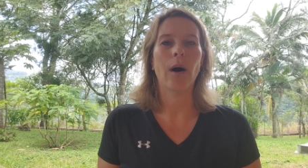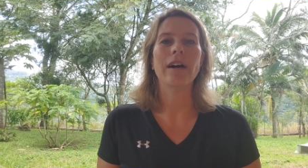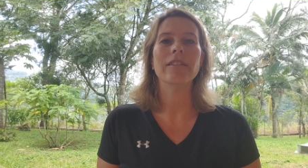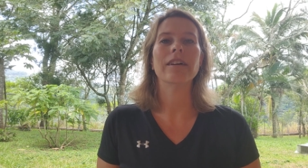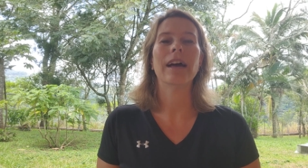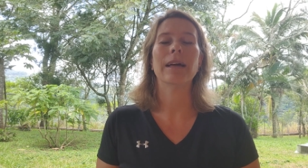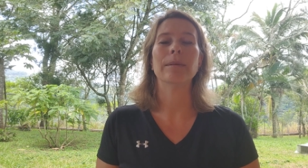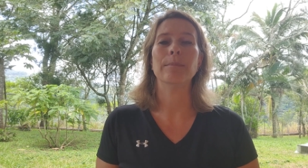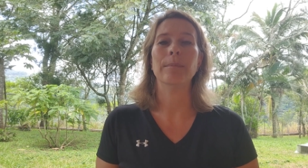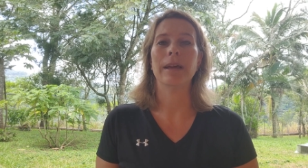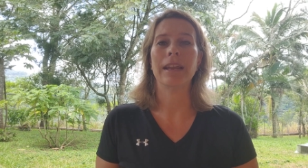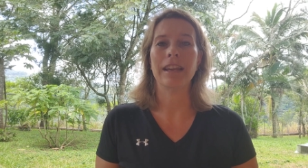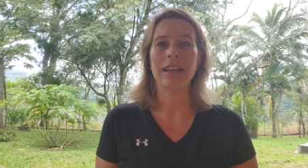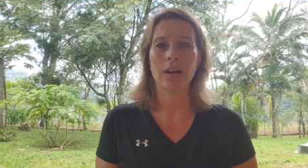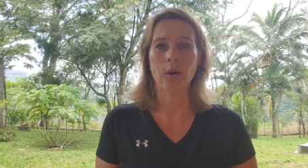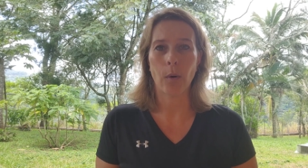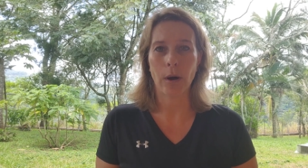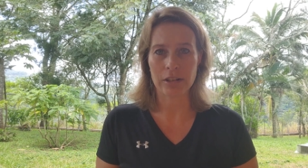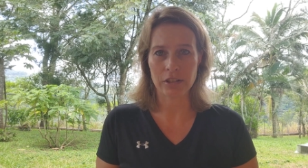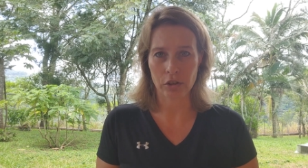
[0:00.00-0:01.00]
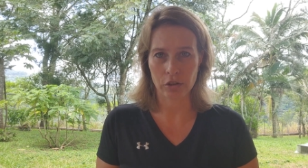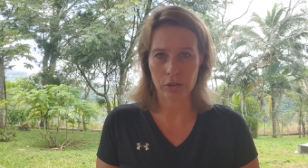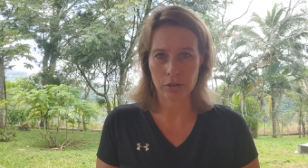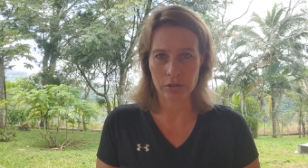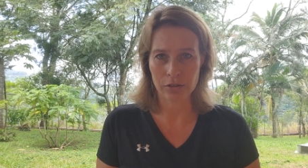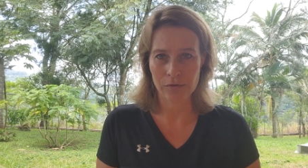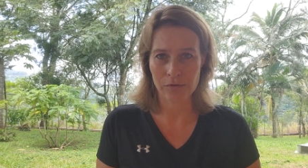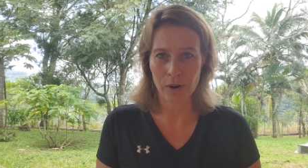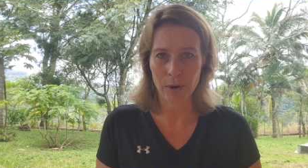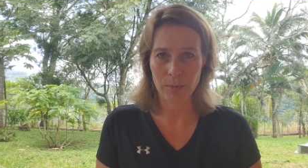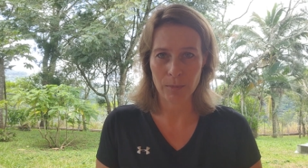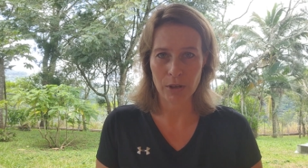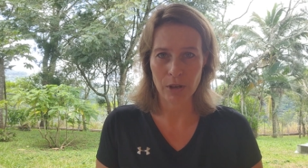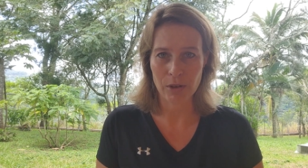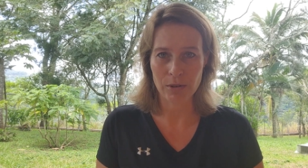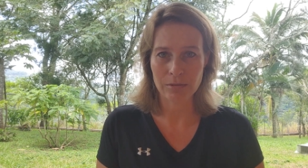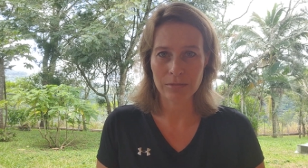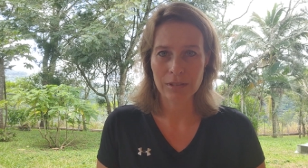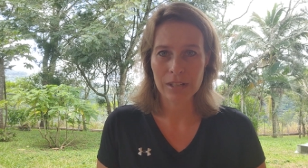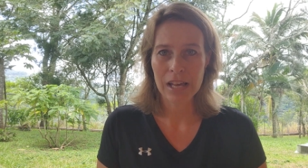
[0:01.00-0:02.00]
I've had many questions from
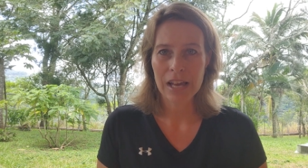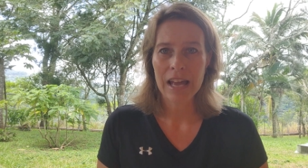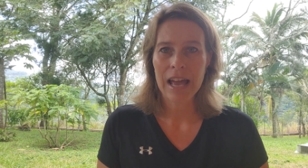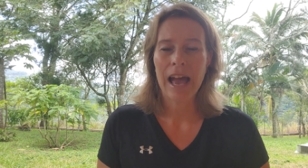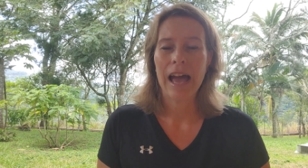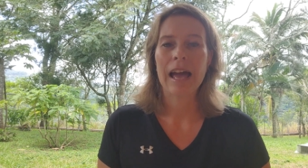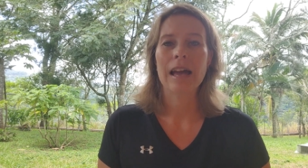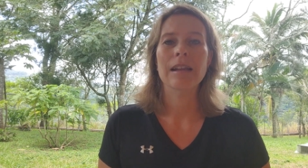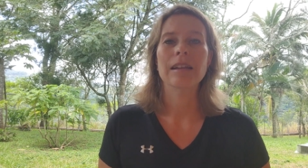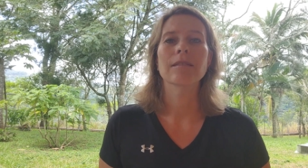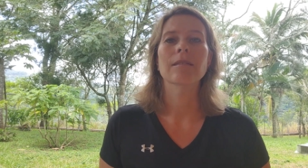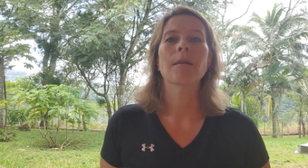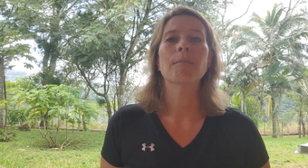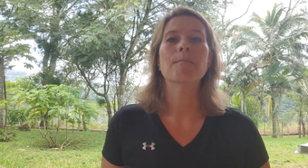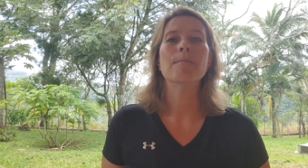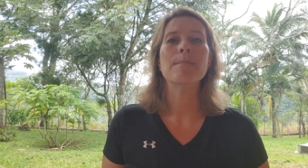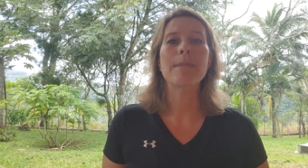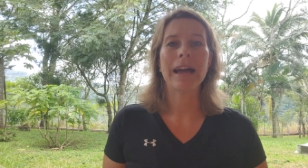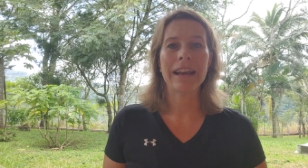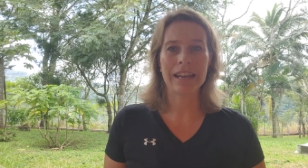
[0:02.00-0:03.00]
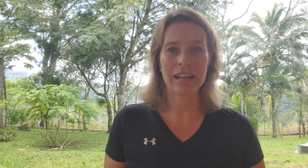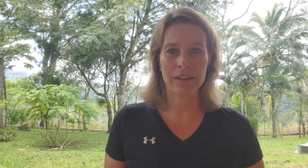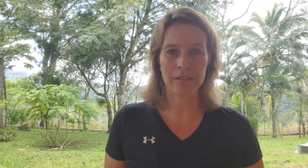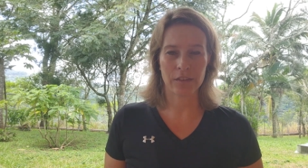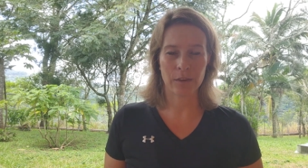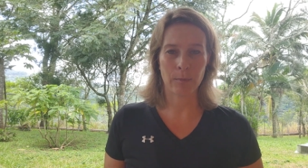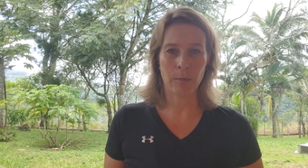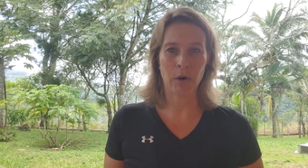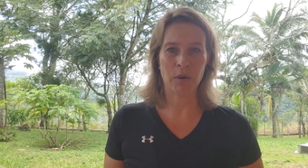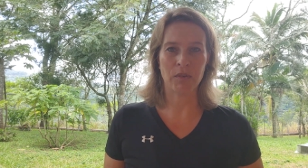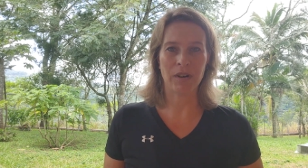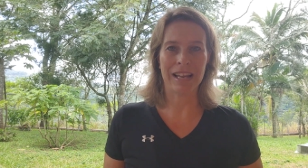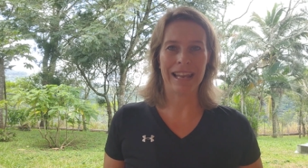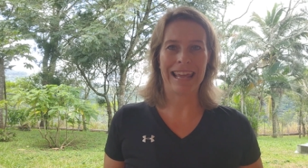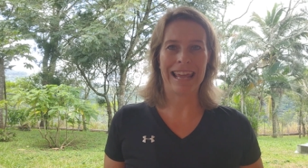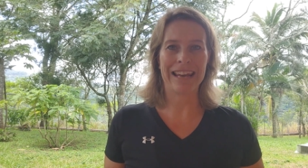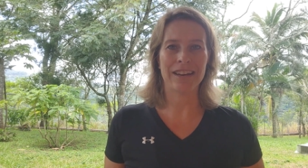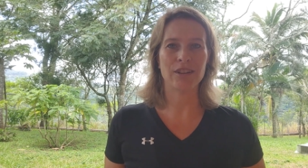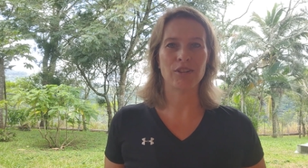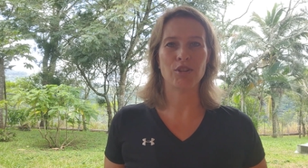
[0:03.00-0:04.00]
you and many of them are
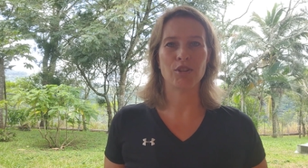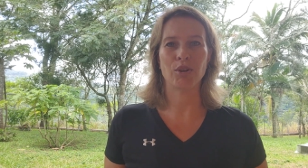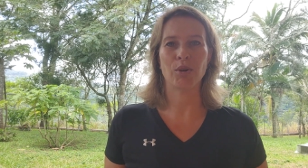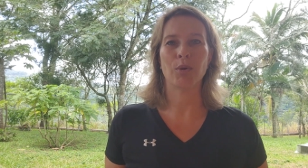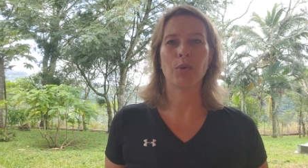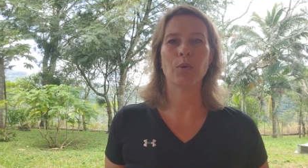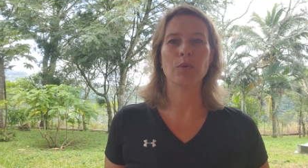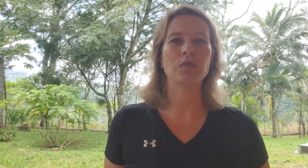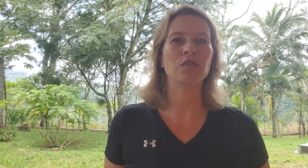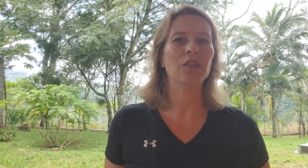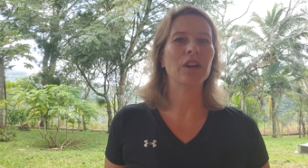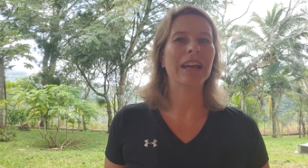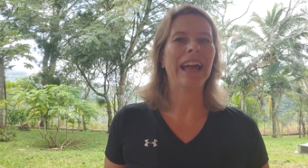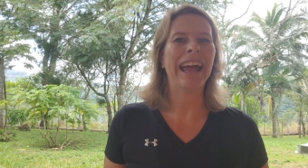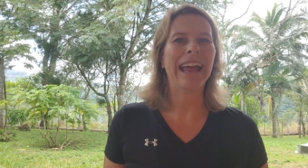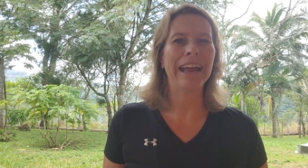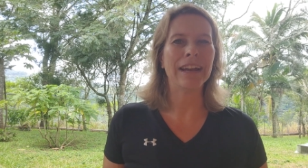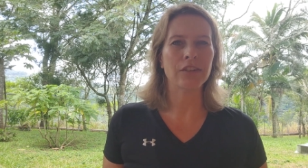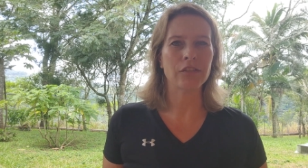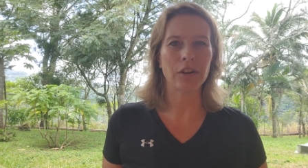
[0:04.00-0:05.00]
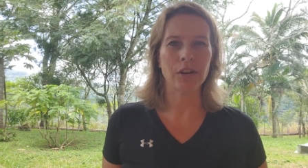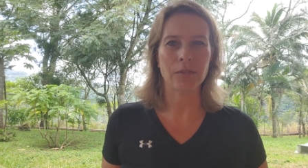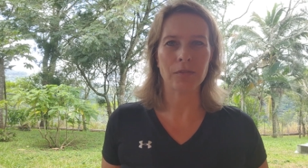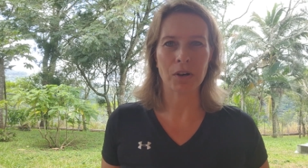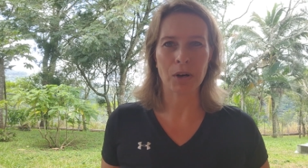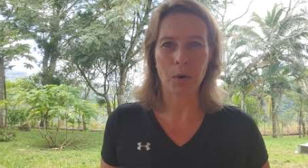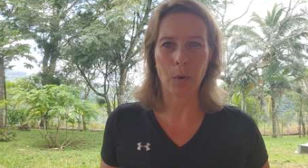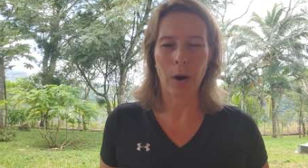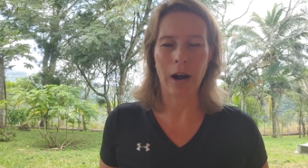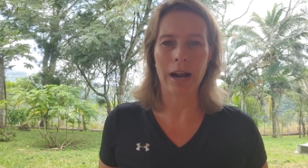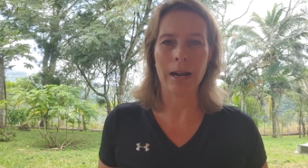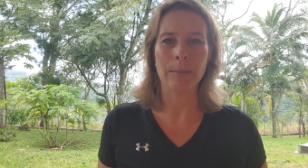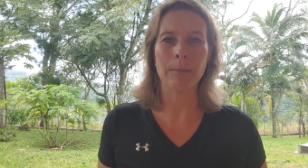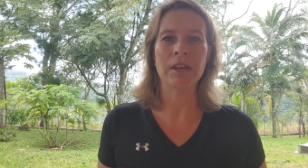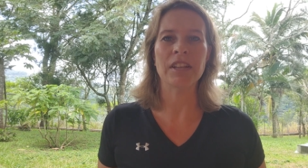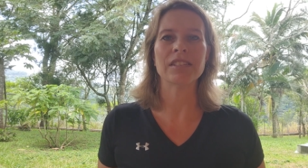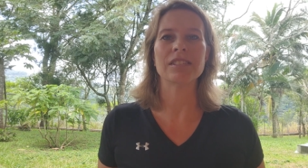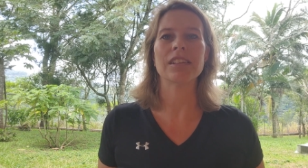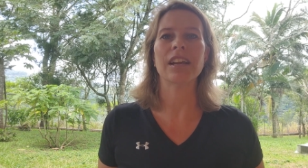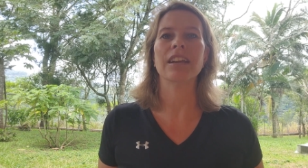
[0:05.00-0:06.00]
related to Costa Rica entry
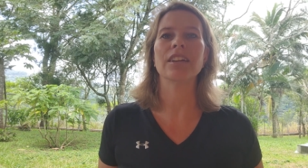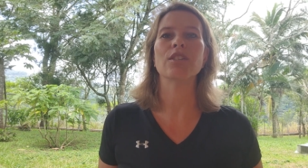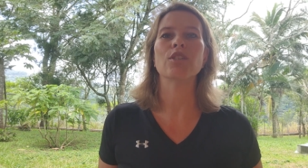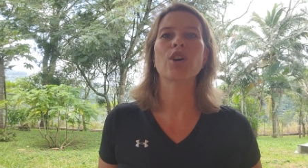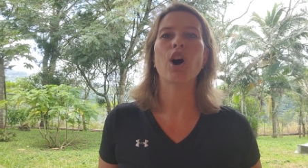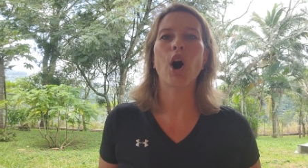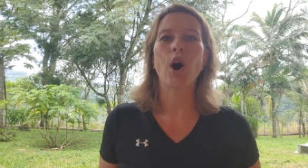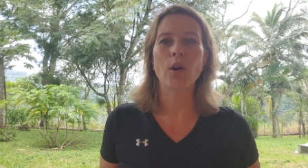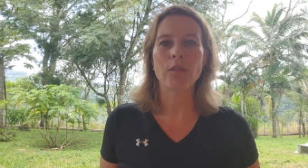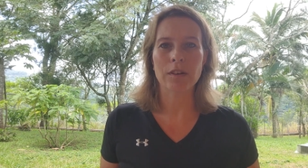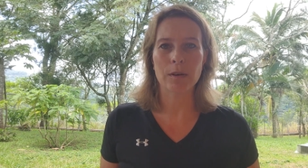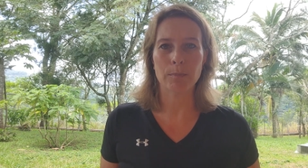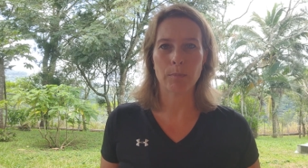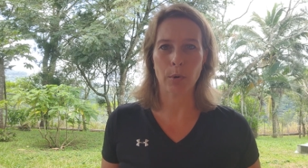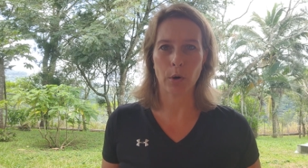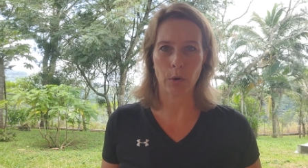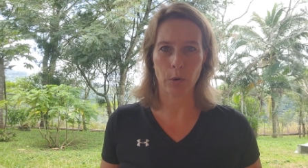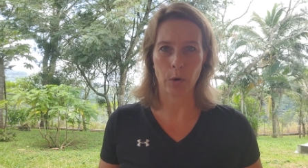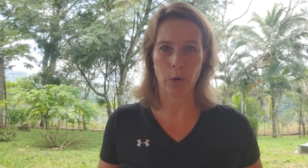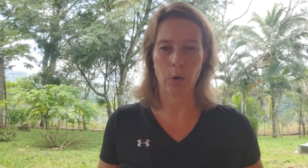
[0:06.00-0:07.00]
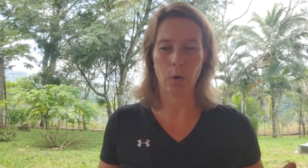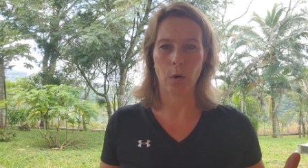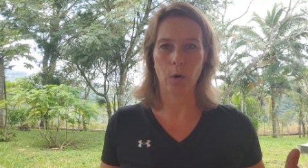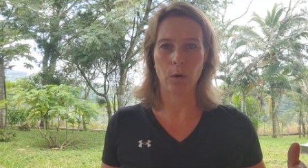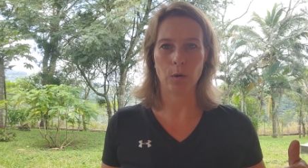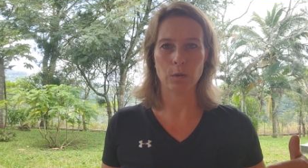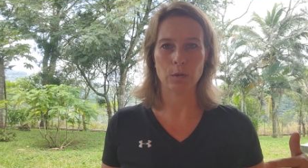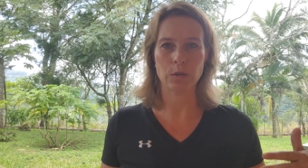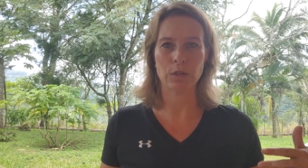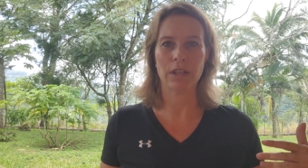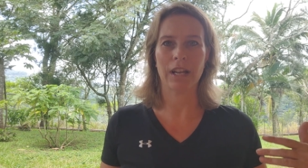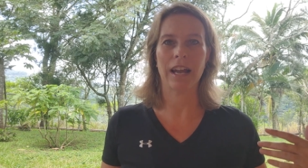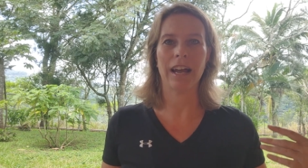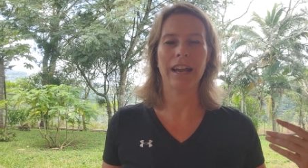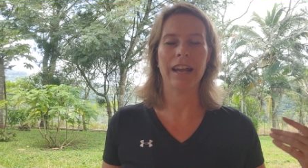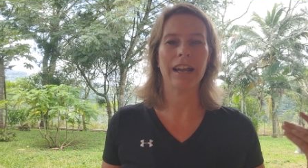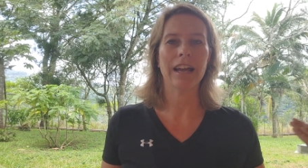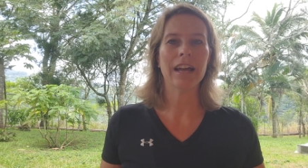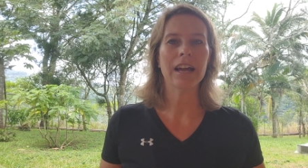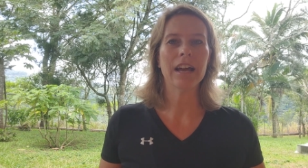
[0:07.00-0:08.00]
requirements and COVID protocols,
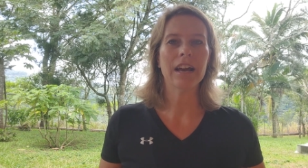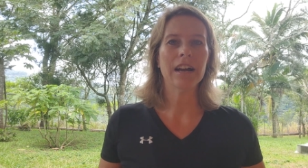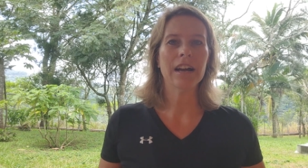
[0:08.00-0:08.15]
like